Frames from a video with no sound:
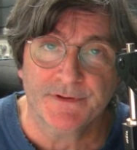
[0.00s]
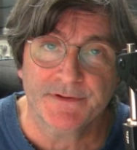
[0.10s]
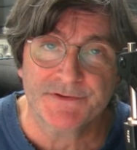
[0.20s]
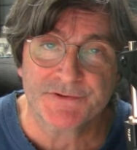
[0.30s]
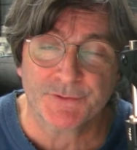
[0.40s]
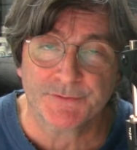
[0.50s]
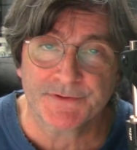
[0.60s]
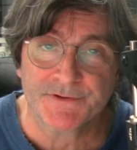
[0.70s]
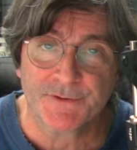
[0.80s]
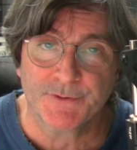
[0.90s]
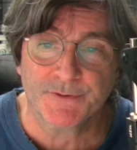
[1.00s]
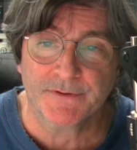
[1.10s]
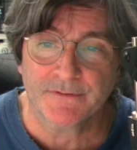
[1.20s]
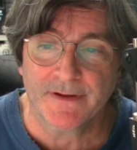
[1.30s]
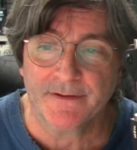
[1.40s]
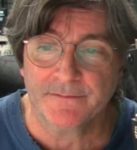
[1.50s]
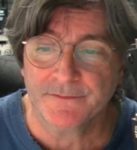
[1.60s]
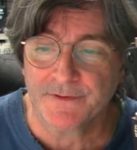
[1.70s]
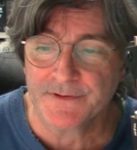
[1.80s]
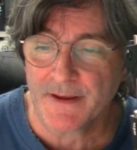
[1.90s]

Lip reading: install Discord and